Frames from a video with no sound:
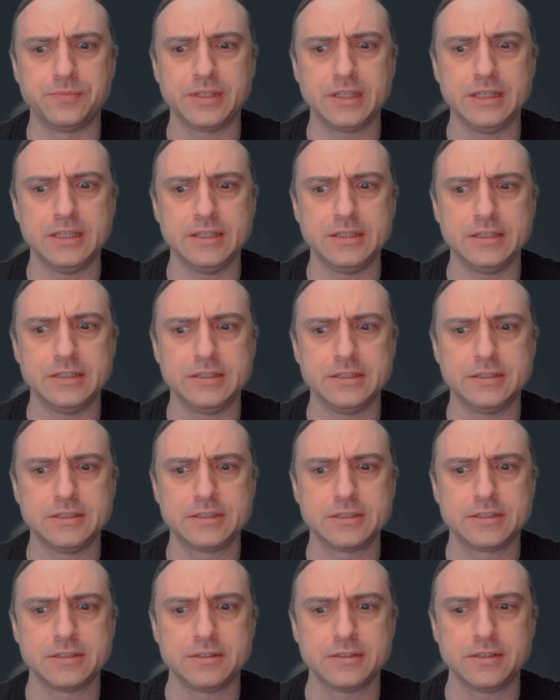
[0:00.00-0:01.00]

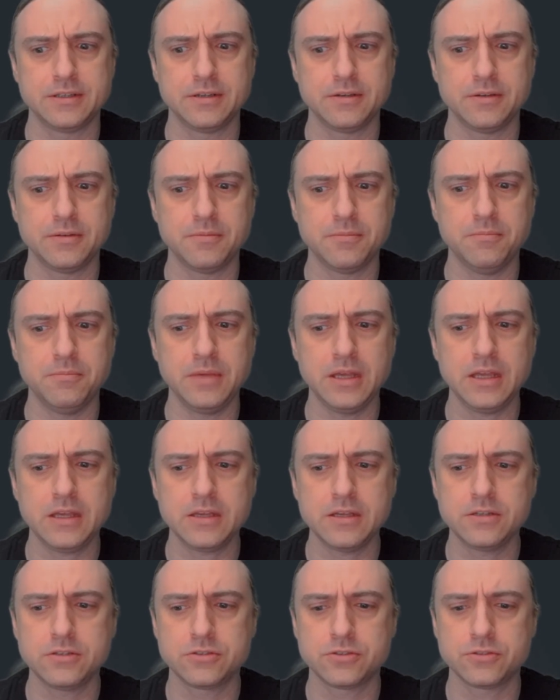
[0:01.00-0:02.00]
is
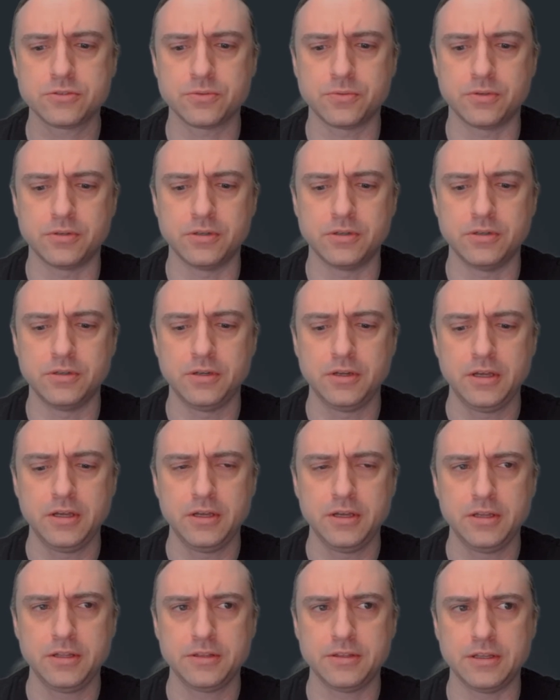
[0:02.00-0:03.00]
making sure
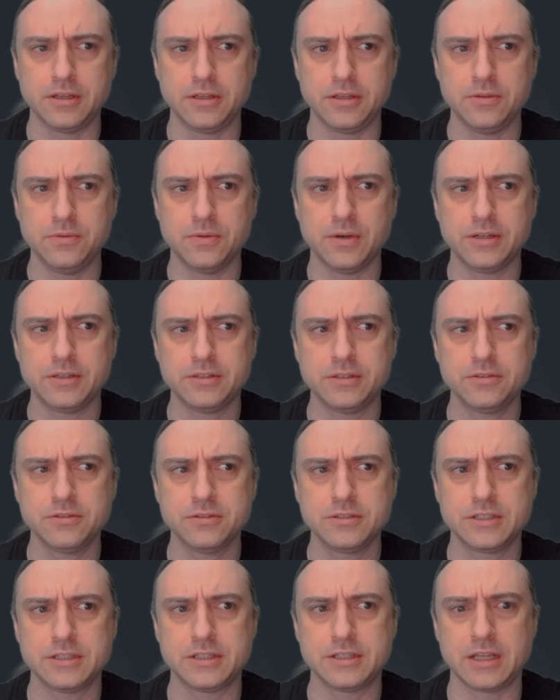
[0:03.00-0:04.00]
that you
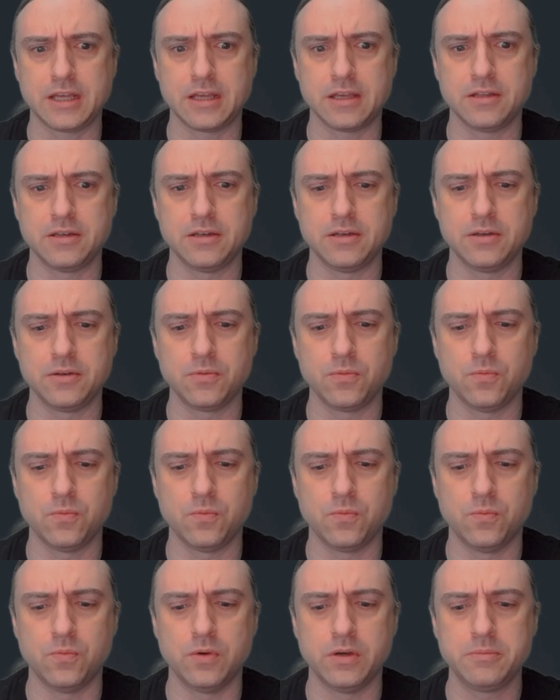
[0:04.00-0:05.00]
understand
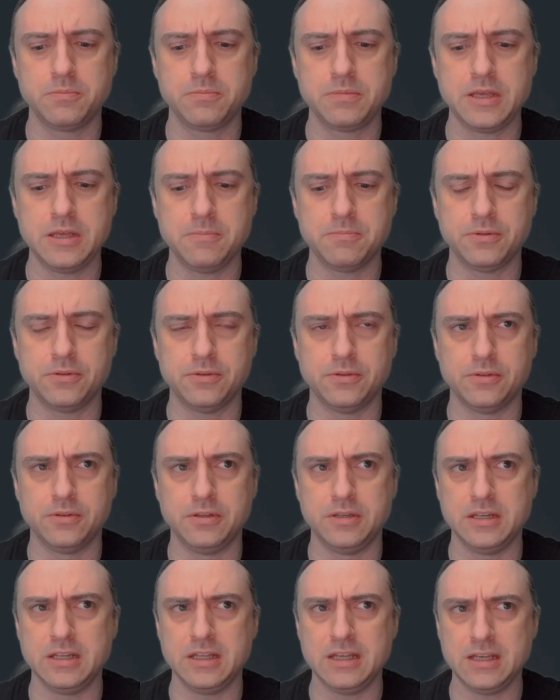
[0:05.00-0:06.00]
what people
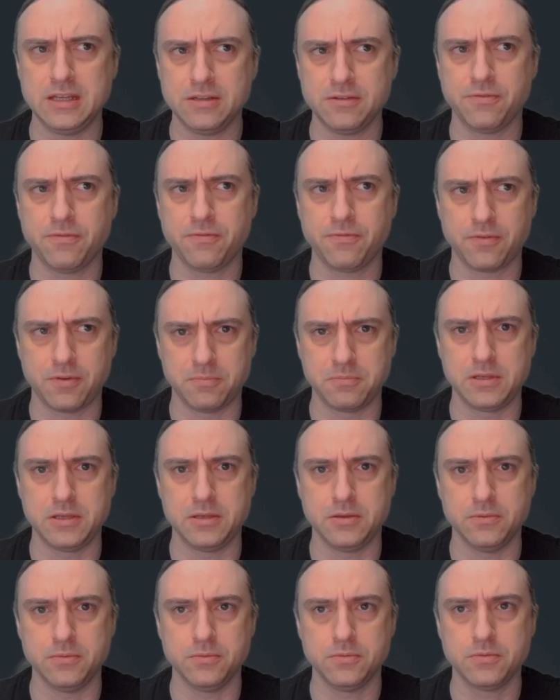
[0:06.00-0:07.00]
need from
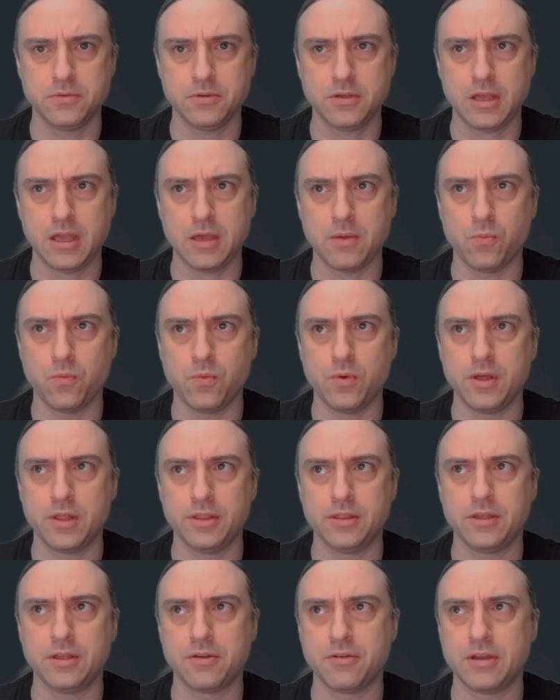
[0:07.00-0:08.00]
you and
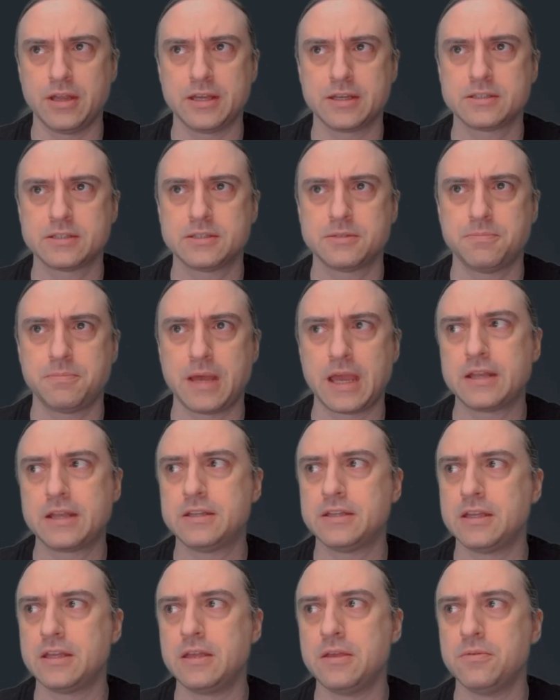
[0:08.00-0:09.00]
what they're
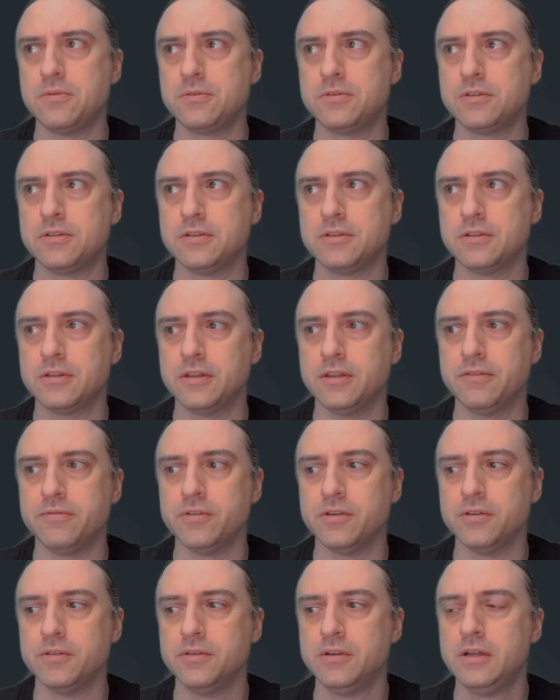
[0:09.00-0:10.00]
expecting you to
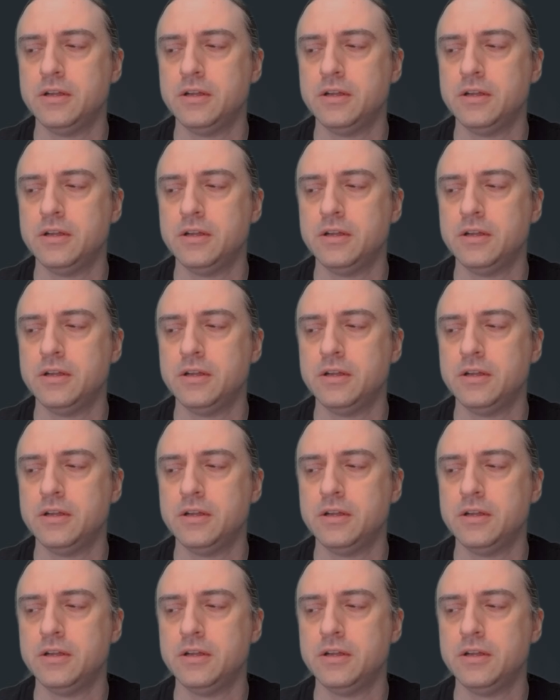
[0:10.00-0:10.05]
deliver.